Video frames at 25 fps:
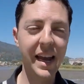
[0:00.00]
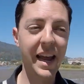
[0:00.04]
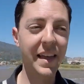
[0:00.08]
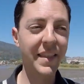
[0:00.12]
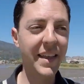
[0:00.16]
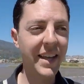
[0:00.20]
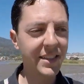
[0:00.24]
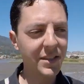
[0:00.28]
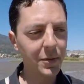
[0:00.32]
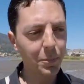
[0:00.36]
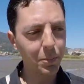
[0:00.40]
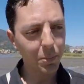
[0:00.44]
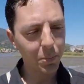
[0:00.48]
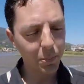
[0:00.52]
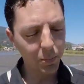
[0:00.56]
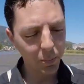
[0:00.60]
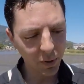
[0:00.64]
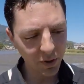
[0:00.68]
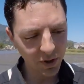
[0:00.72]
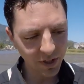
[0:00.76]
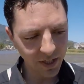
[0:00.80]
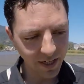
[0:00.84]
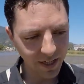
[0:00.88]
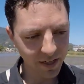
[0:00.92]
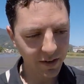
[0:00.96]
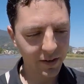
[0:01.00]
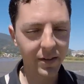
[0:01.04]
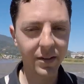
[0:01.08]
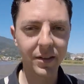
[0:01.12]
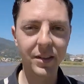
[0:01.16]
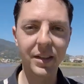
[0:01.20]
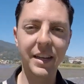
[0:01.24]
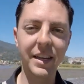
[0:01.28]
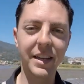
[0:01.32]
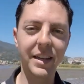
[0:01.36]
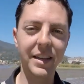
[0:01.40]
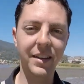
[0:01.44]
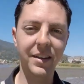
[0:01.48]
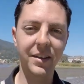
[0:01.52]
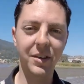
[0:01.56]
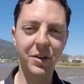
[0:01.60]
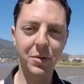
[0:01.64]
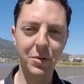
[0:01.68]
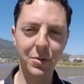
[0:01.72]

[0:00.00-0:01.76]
And that's particularly